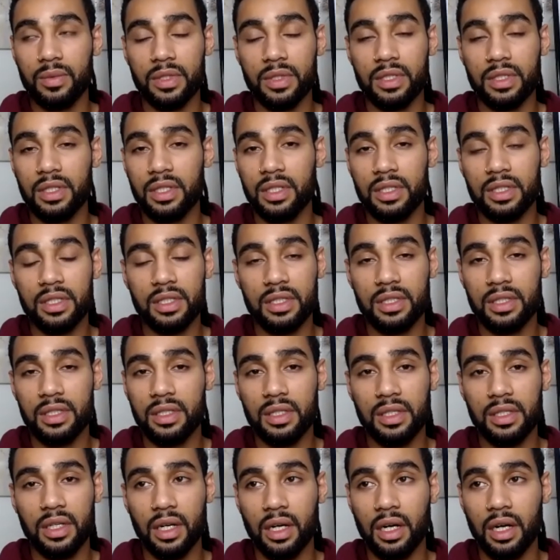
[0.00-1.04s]
it's
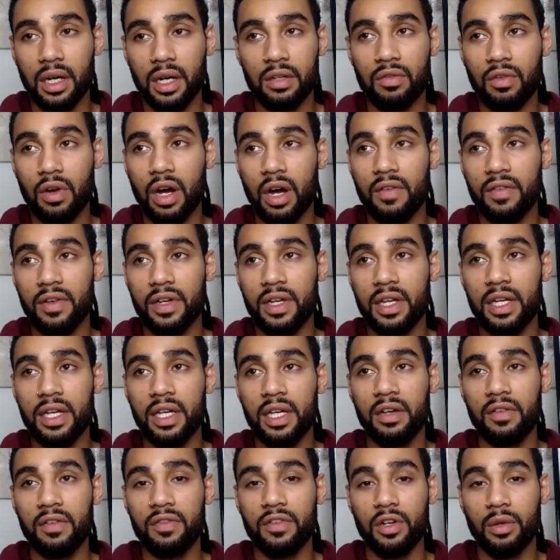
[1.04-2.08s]
I'd rather
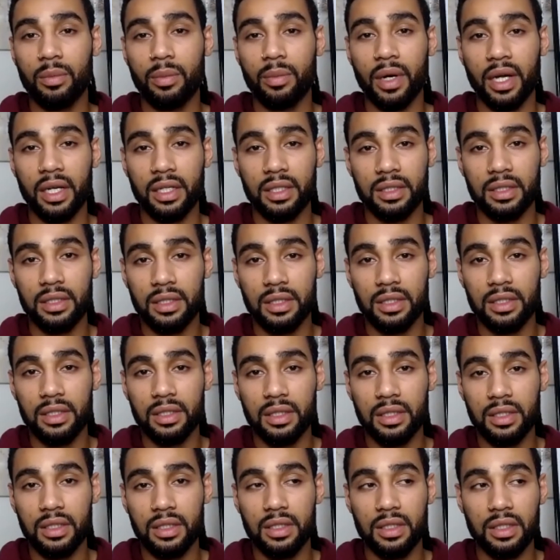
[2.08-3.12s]
hear of your pain
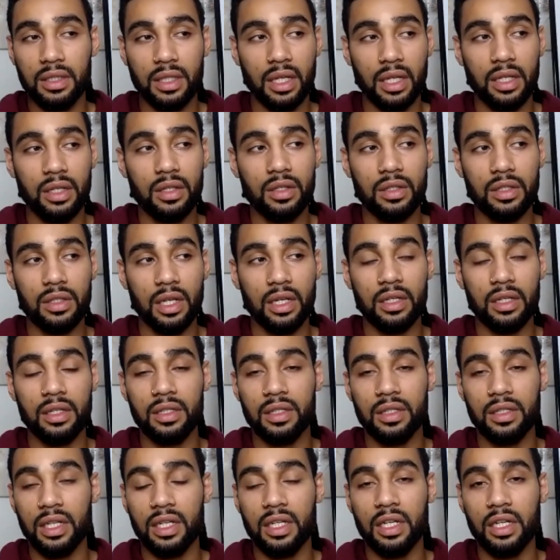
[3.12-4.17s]
than
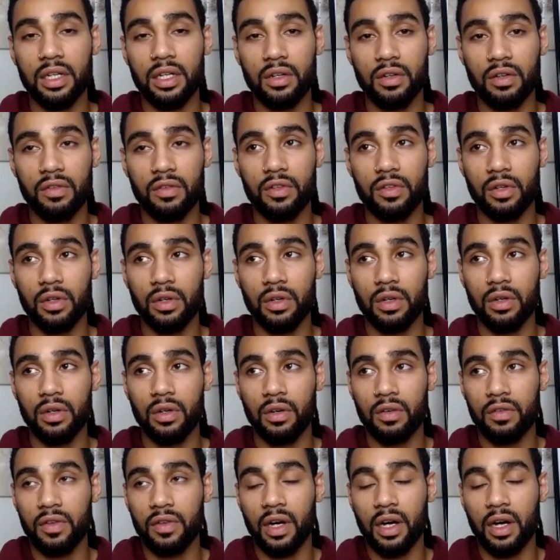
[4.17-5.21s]
hear of your
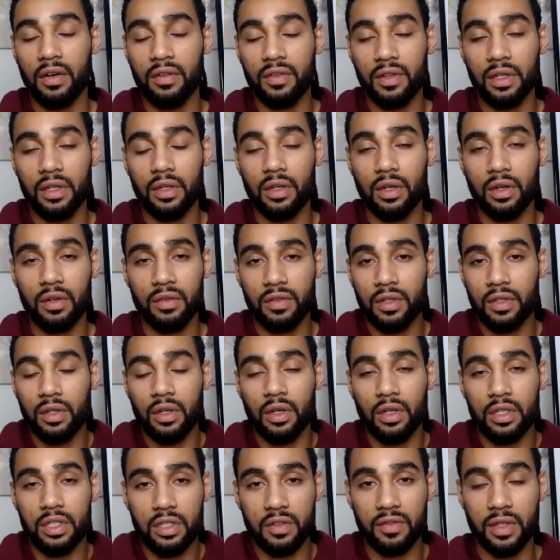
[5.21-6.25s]
of a
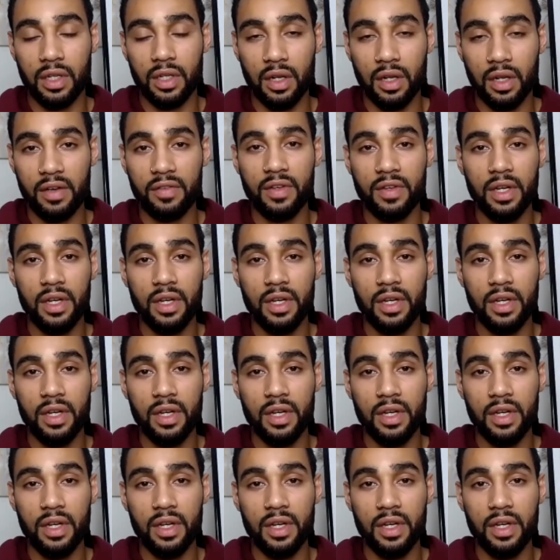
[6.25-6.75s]
loss of a life.